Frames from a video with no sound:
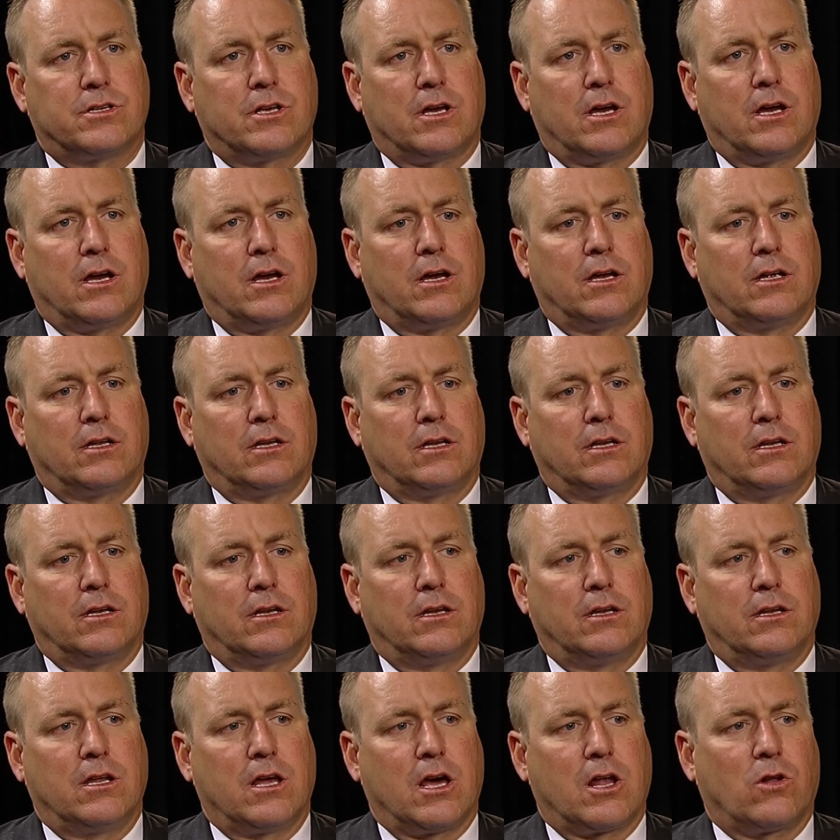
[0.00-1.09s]

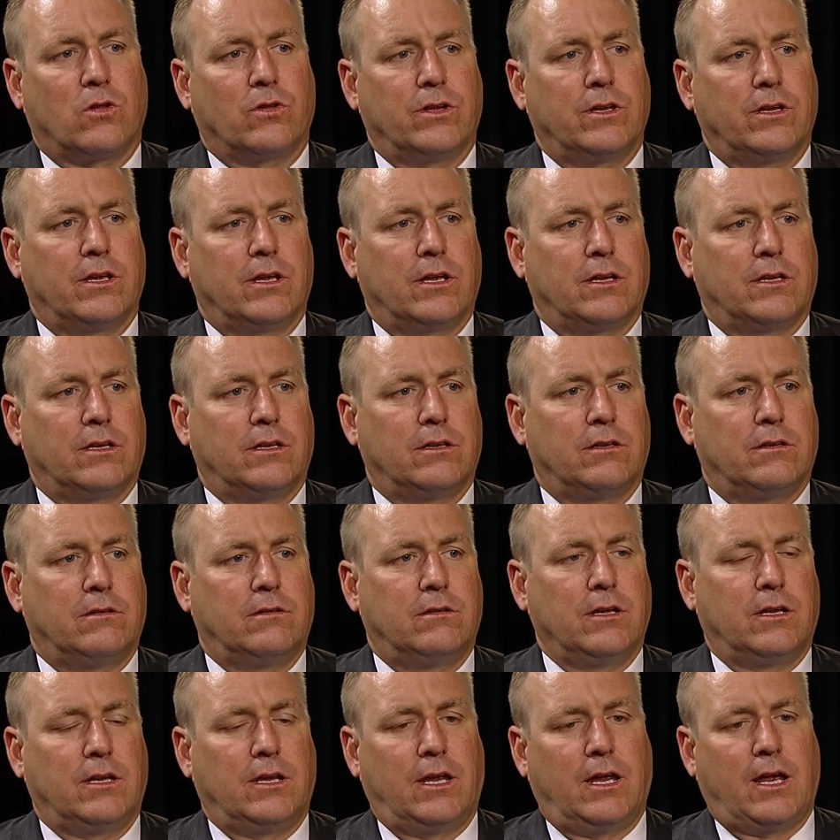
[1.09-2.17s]
not only
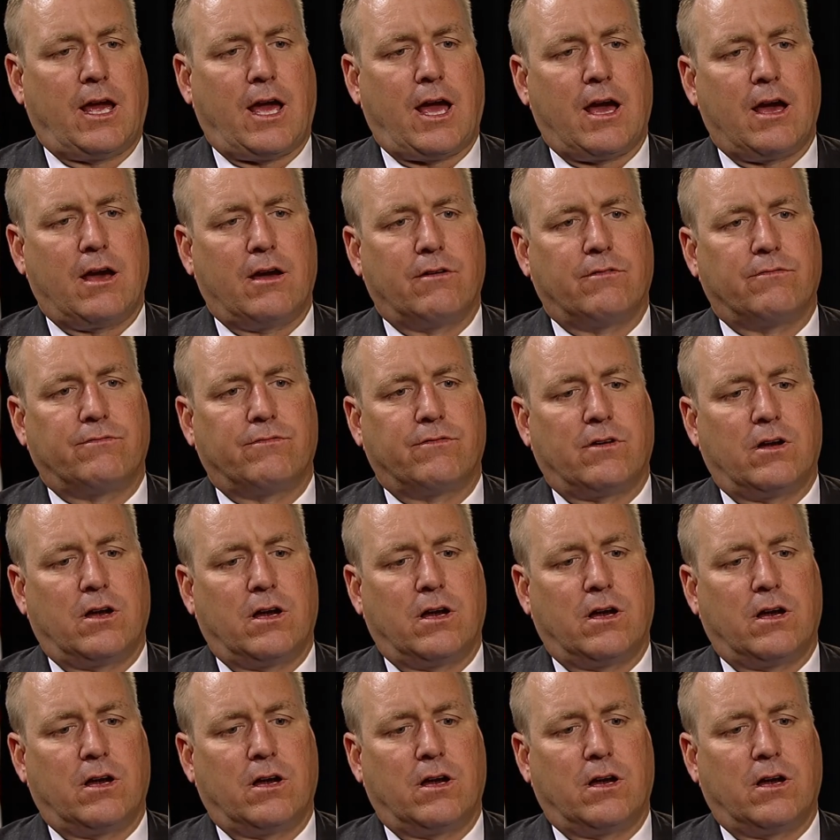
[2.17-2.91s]
did he have